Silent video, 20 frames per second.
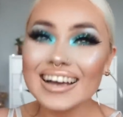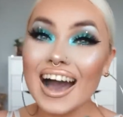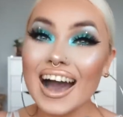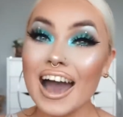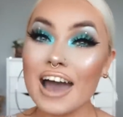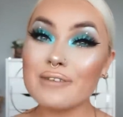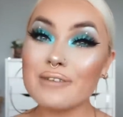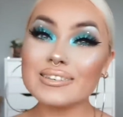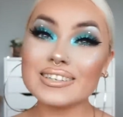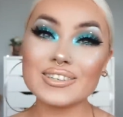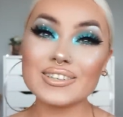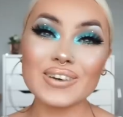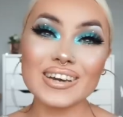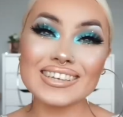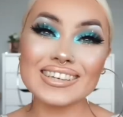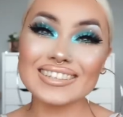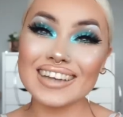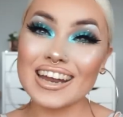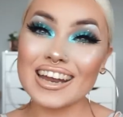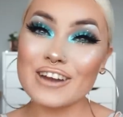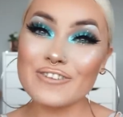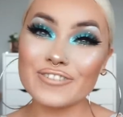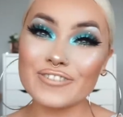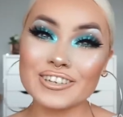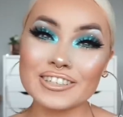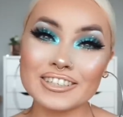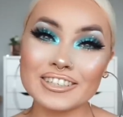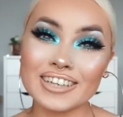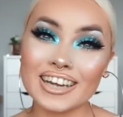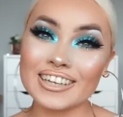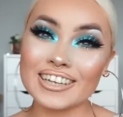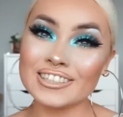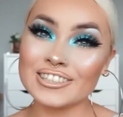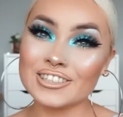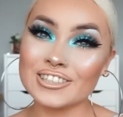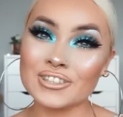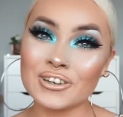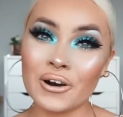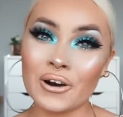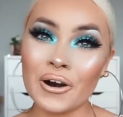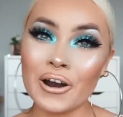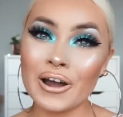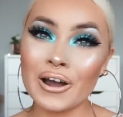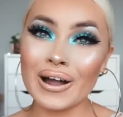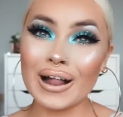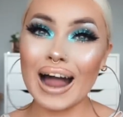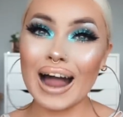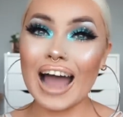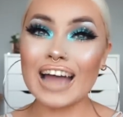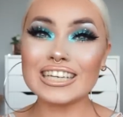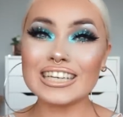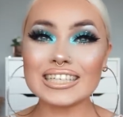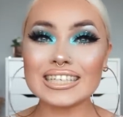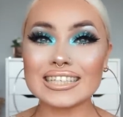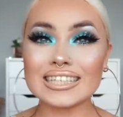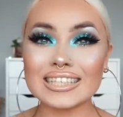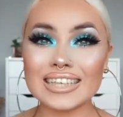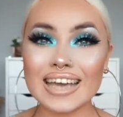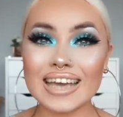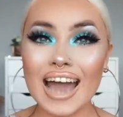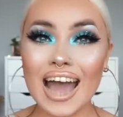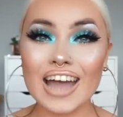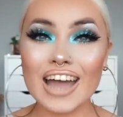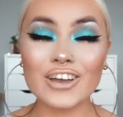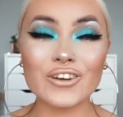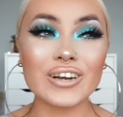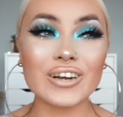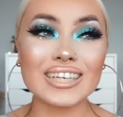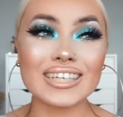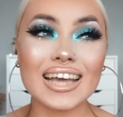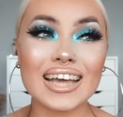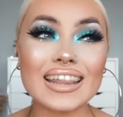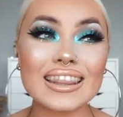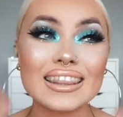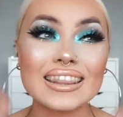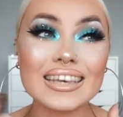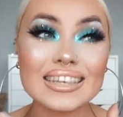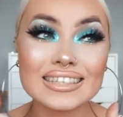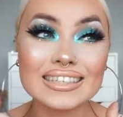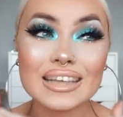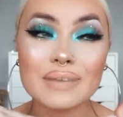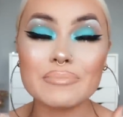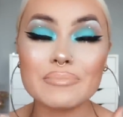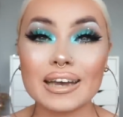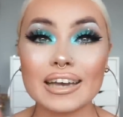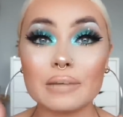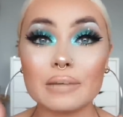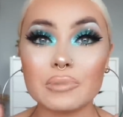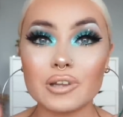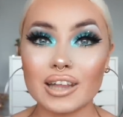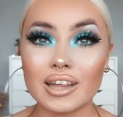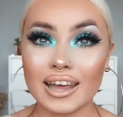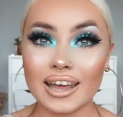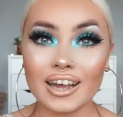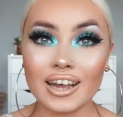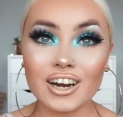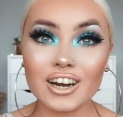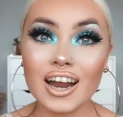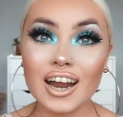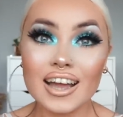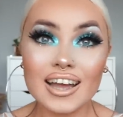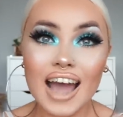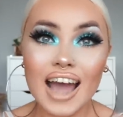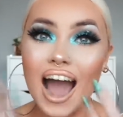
I'm so excited for today's tutorial. As you can see, I created this makeup look here.